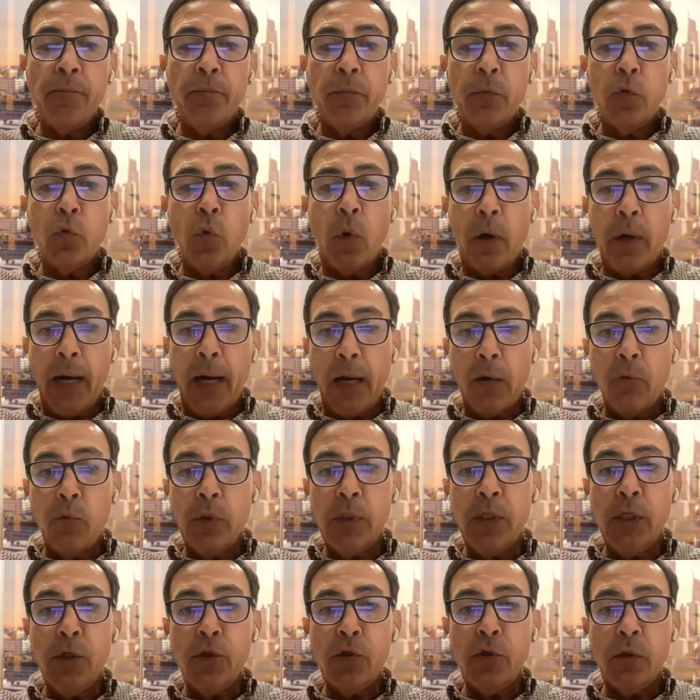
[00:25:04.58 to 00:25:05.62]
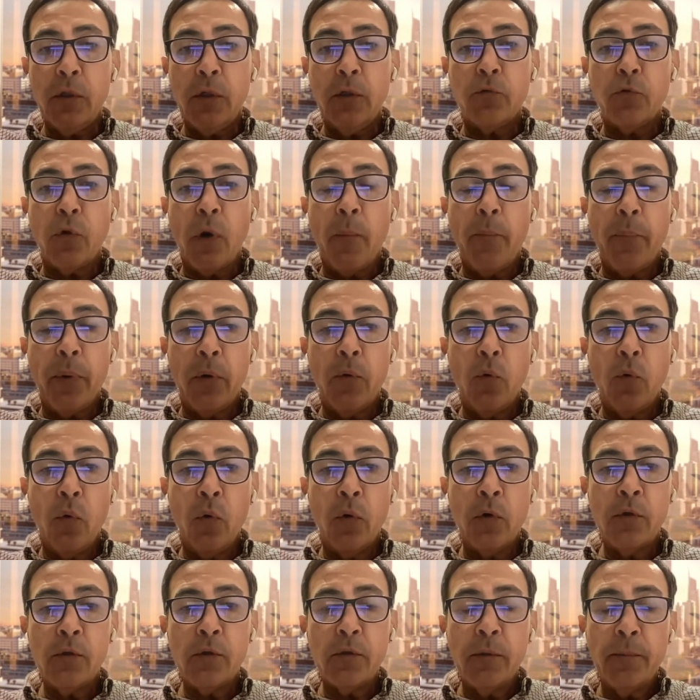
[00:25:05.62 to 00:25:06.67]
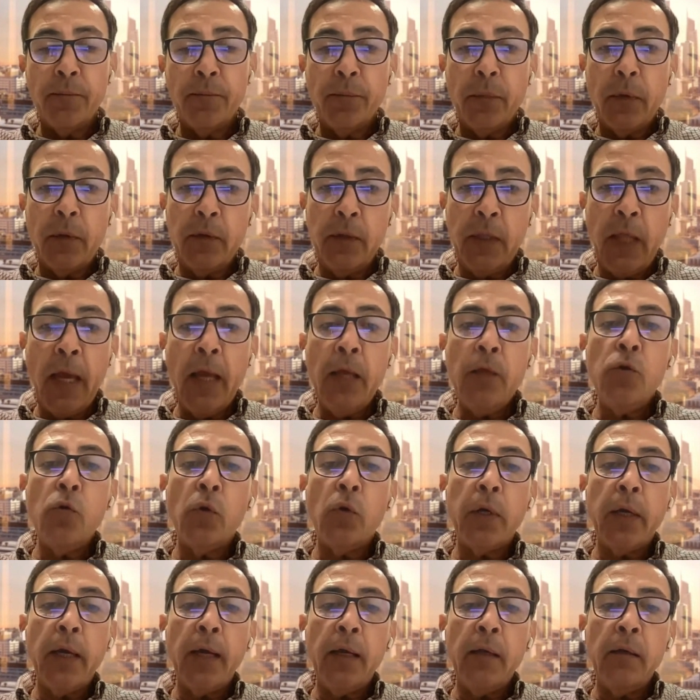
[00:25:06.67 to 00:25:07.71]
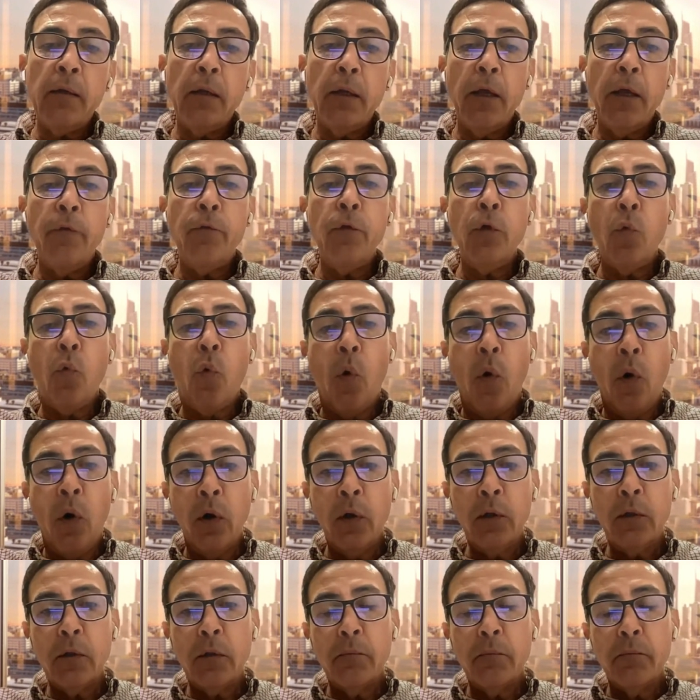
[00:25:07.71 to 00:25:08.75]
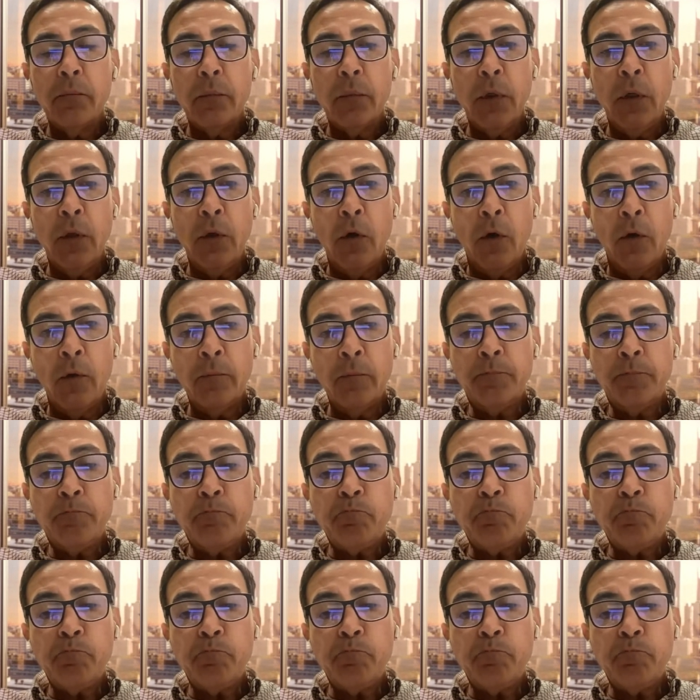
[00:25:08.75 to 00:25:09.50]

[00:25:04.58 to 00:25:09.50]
to our acquisition entrepreneurs, then you can, if you want, you know,